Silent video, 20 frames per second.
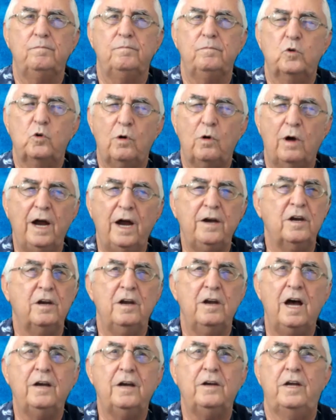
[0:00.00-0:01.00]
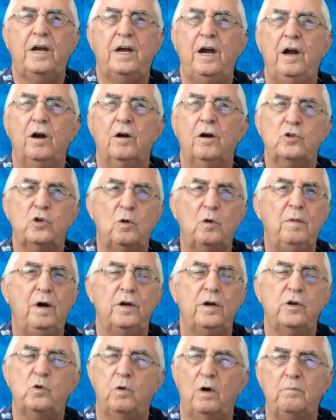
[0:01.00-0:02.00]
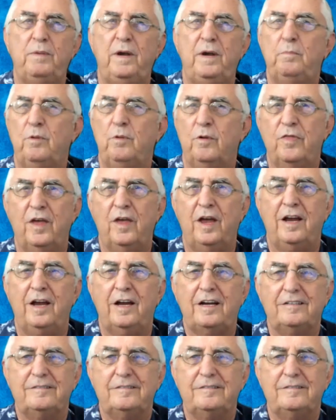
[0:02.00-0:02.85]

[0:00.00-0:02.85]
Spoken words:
trying to not care so much what people think,